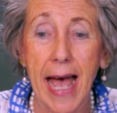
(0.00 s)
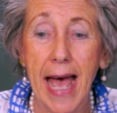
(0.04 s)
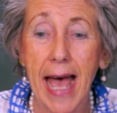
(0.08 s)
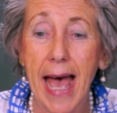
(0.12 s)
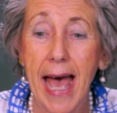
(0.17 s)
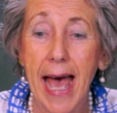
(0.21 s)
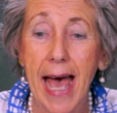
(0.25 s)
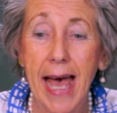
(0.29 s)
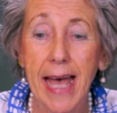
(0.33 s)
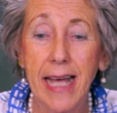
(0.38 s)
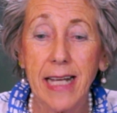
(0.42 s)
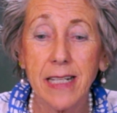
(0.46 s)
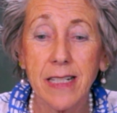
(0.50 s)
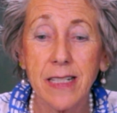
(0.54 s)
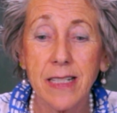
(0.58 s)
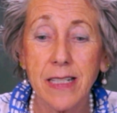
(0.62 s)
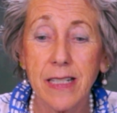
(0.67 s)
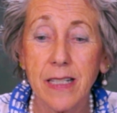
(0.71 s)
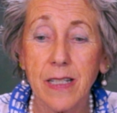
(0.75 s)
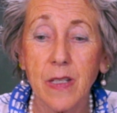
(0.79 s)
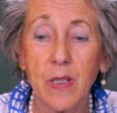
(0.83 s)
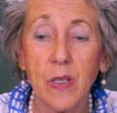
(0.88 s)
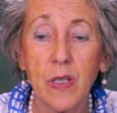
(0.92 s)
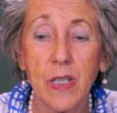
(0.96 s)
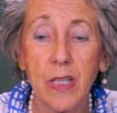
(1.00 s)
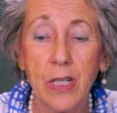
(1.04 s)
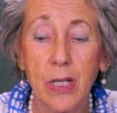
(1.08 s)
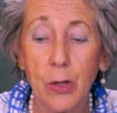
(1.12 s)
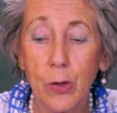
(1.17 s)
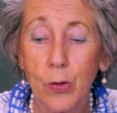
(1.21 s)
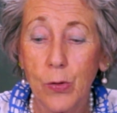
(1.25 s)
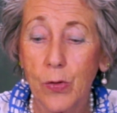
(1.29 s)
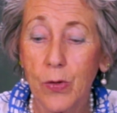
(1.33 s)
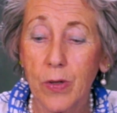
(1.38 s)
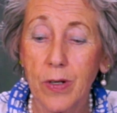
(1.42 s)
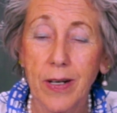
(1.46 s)
and
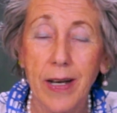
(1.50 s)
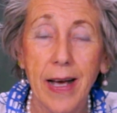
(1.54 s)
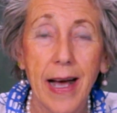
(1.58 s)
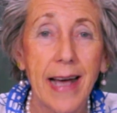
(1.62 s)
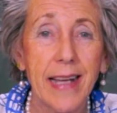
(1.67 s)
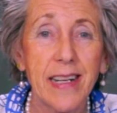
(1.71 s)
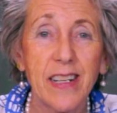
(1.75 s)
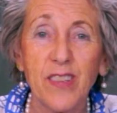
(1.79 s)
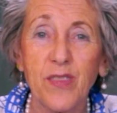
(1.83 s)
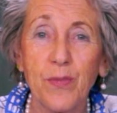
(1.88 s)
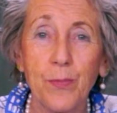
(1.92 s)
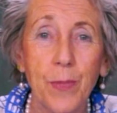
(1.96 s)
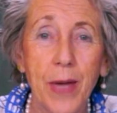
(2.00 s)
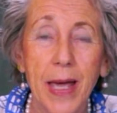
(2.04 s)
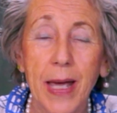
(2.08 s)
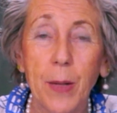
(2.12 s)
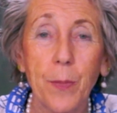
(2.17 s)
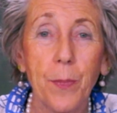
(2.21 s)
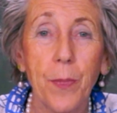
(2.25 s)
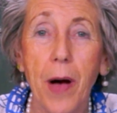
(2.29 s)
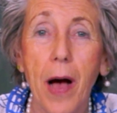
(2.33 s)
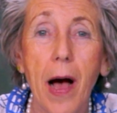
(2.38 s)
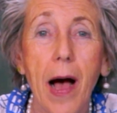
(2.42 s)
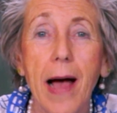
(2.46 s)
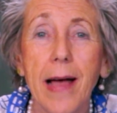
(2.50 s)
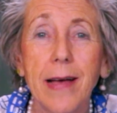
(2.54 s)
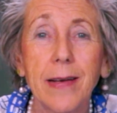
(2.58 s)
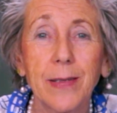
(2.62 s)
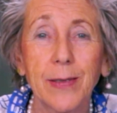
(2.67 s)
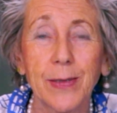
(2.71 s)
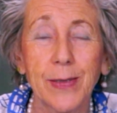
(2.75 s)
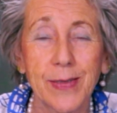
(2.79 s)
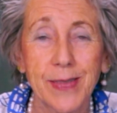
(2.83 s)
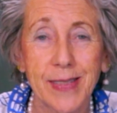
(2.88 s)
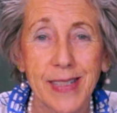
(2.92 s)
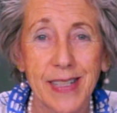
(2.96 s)
you kind of make
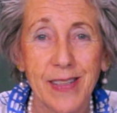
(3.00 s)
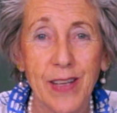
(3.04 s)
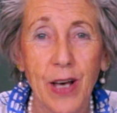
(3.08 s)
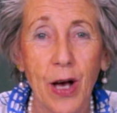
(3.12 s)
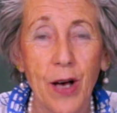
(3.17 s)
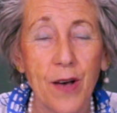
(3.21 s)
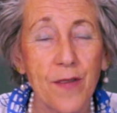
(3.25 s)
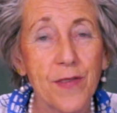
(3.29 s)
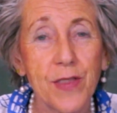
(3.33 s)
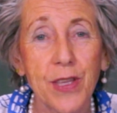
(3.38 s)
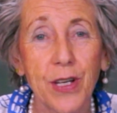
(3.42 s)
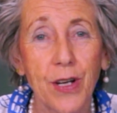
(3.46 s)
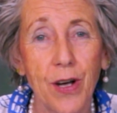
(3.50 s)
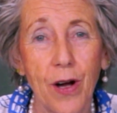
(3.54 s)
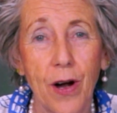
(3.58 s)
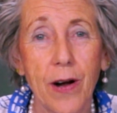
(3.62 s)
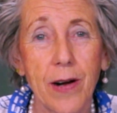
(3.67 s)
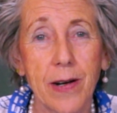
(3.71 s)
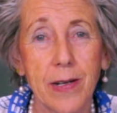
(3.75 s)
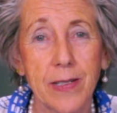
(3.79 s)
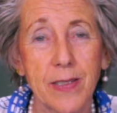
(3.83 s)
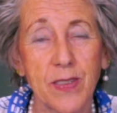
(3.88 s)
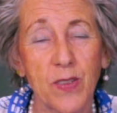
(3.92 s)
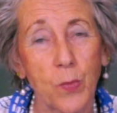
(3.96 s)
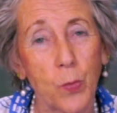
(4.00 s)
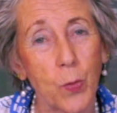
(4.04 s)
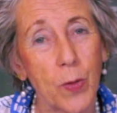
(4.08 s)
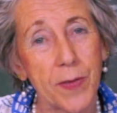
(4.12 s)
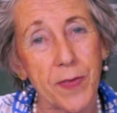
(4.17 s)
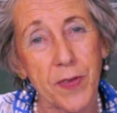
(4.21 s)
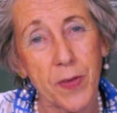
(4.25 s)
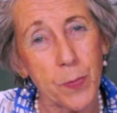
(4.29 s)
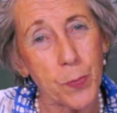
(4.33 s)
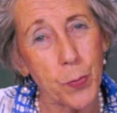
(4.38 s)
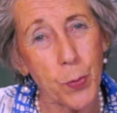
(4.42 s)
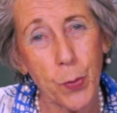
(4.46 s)
piles of the cards of
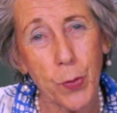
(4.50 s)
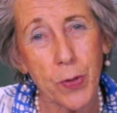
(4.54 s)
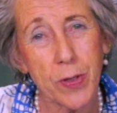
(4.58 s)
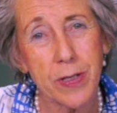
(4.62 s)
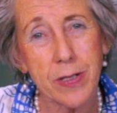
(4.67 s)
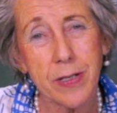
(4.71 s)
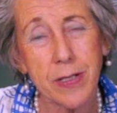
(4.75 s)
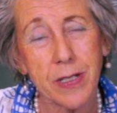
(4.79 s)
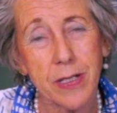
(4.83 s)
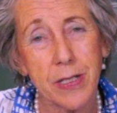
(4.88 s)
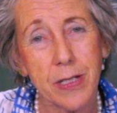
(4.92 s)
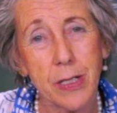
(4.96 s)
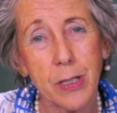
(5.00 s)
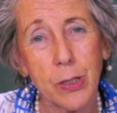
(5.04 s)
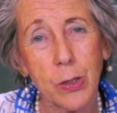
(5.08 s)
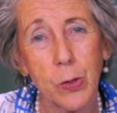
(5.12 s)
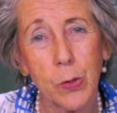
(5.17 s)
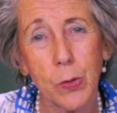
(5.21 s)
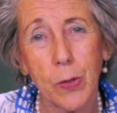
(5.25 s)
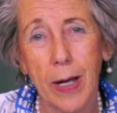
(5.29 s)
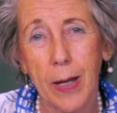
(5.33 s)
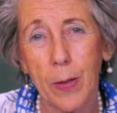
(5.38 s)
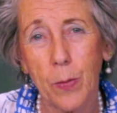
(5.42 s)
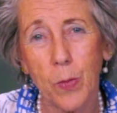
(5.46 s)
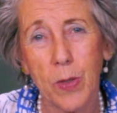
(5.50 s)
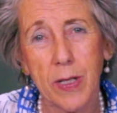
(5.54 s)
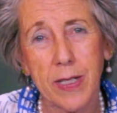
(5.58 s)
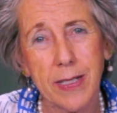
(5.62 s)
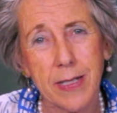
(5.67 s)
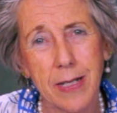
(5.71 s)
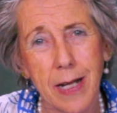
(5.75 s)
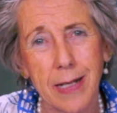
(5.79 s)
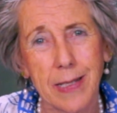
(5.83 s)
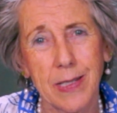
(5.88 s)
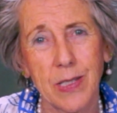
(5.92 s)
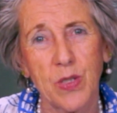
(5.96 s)
what's important to you and what's
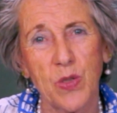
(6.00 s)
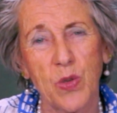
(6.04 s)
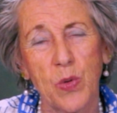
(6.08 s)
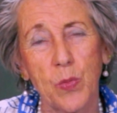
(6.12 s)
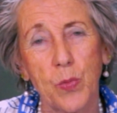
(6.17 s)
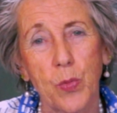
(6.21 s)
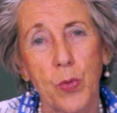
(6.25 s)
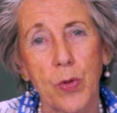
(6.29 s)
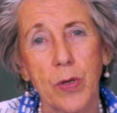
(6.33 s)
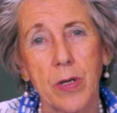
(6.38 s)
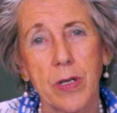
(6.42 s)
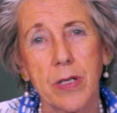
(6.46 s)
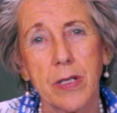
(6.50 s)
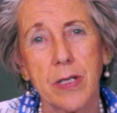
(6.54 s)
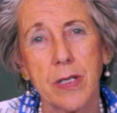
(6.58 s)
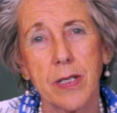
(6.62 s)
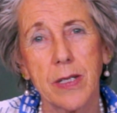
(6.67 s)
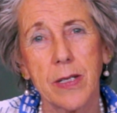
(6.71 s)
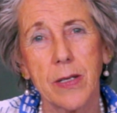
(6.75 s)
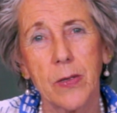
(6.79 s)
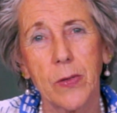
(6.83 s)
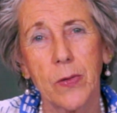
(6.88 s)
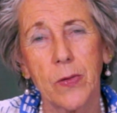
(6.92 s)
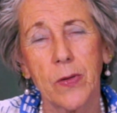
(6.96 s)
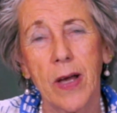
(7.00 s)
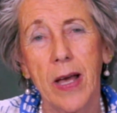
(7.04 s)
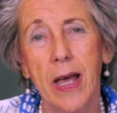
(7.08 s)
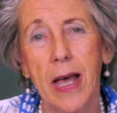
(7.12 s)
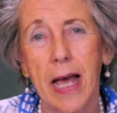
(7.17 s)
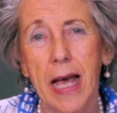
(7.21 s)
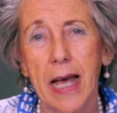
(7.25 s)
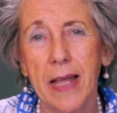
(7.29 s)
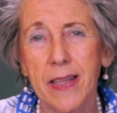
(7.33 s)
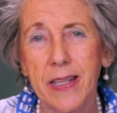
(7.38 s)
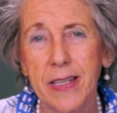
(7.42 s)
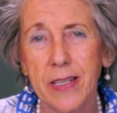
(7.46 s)
not so important to you.
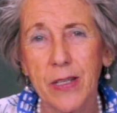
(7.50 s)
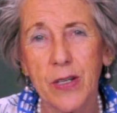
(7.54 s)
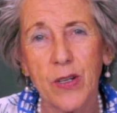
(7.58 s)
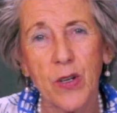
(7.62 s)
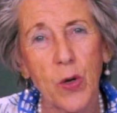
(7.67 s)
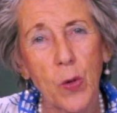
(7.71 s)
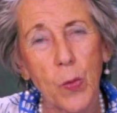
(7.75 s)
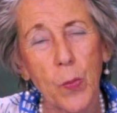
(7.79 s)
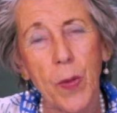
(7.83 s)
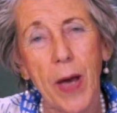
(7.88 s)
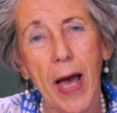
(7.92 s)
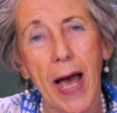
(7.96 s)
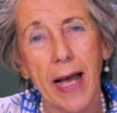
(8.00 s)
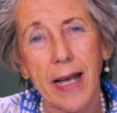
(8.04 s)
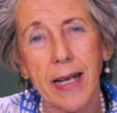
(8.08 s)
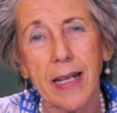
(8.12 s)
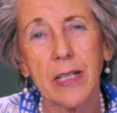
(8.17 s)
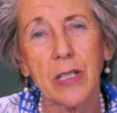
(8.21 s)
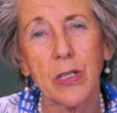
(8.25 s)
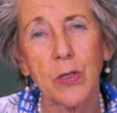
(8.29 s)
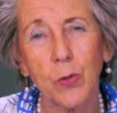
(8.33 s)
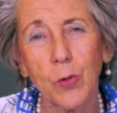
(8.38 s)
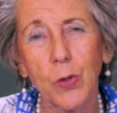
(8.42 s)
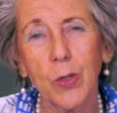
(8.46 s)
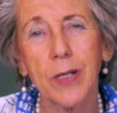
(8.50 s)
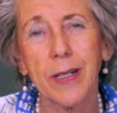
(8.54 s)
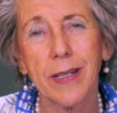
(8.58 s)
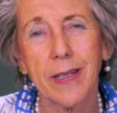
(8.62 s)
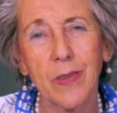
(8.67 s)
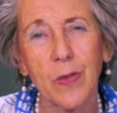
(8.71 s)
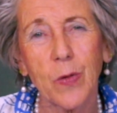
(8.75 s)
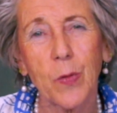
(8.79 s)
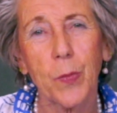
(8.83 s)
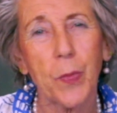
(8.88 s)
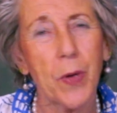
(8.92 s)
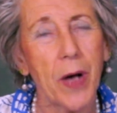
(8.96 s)
And then you go back and you look
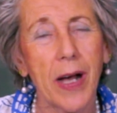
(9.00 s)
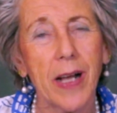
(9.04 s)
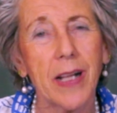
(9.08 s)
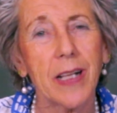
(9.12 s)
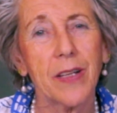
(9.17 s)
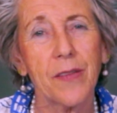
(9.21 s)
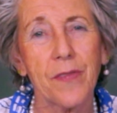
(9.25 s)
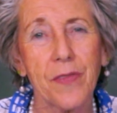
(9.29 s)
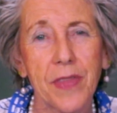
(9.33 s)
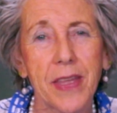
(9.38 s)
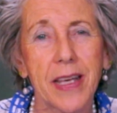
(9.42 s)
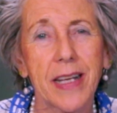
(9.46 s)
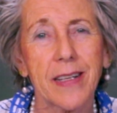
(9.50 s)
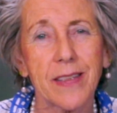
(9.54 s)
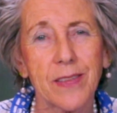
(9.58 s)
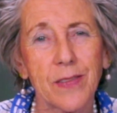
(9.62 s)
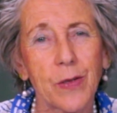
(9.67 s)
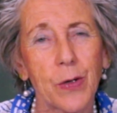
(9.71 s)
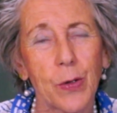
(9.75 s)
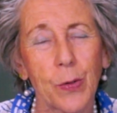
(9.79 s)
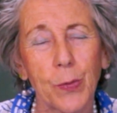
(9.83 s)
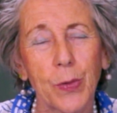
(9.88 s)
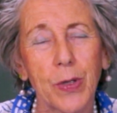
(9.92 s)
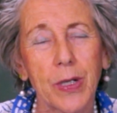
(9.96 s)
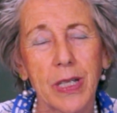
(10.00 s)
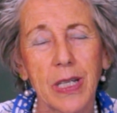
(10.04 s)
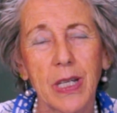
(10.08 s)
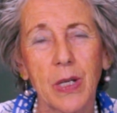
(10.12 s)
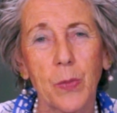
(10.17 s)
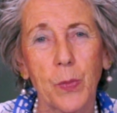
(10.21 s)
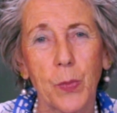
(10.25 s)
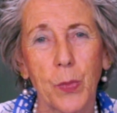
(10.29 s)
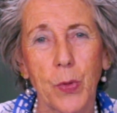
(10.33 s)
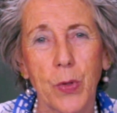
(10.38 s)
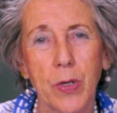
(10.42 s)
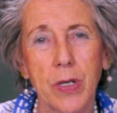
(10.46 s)
at the pile of things that are really
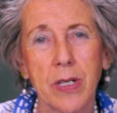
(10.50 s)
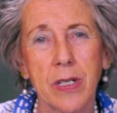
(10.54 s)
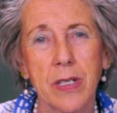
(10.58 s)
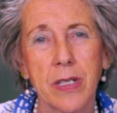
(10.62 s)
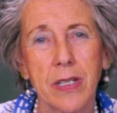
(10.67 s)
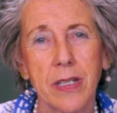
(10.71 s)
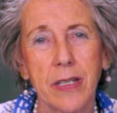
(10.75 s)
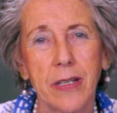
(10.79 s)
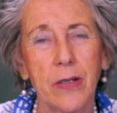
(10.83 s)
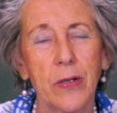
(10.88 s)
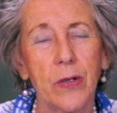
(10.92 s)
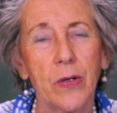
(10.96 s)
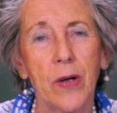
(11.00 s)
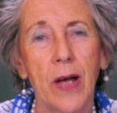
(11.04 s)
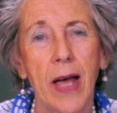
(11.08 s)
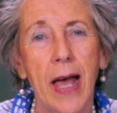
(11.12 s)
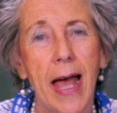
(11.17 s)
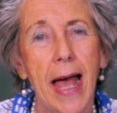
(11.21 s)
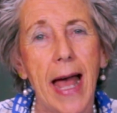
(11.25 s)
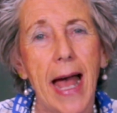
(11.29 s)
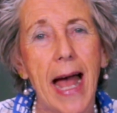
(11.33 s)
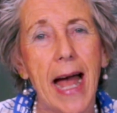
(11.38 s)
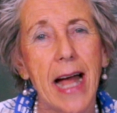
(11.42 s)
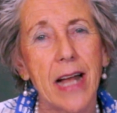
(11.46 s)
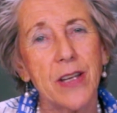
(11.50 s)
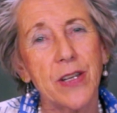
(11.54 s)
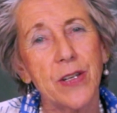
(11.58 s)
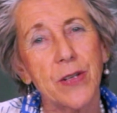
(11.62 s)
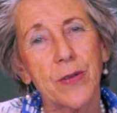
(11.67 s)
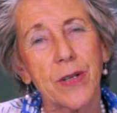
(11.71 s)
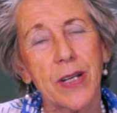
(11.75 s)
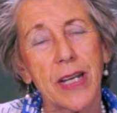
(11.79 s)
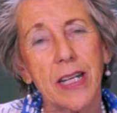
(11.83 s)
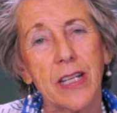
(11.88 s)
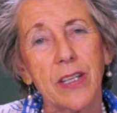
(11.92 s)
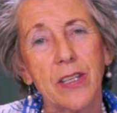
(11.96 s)
important to you, and you
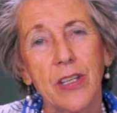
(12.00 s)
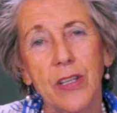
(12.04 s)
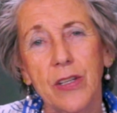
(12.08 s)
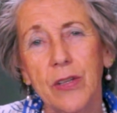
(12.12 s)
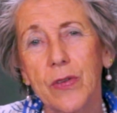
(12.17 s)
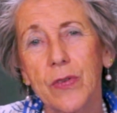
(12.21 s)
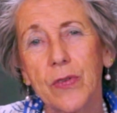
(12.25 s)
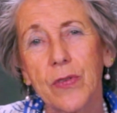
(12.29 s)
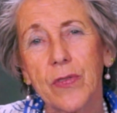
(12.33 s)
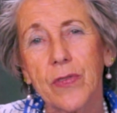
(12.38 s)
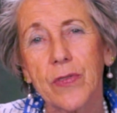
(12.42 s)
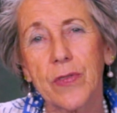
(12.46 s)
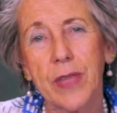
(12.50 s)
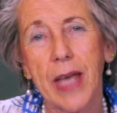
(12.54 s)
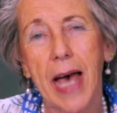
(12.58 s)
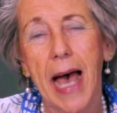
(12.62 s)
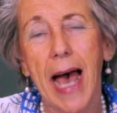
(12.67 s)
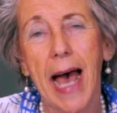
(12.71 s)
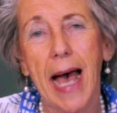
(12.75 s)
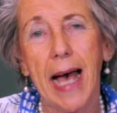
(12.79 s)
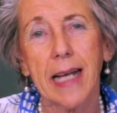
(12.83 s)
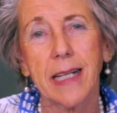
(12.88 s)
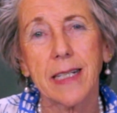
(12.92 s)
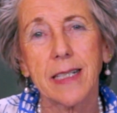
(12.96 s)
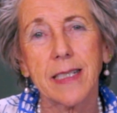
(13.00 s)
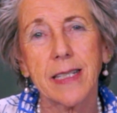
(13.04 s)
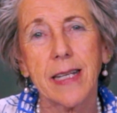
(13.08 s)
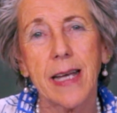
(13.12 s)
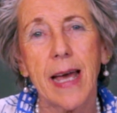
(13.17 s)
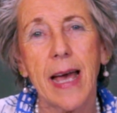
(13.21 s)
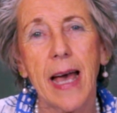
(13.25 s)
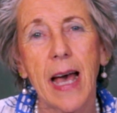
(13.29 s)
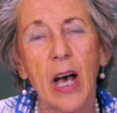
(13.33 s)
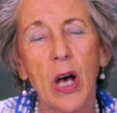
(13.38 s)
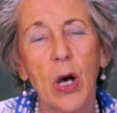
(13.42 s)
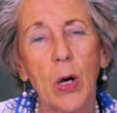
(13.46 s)
can use that to
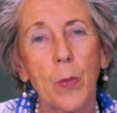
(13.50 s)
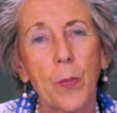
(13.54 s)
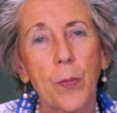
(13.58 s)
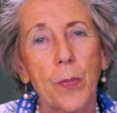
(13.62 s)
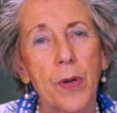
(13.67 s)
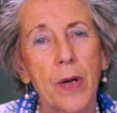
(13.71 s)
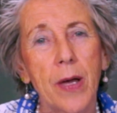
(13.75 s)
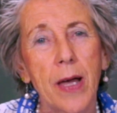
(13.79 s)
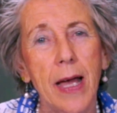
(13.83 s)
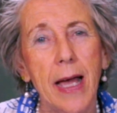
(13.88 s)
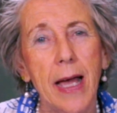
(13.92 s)
help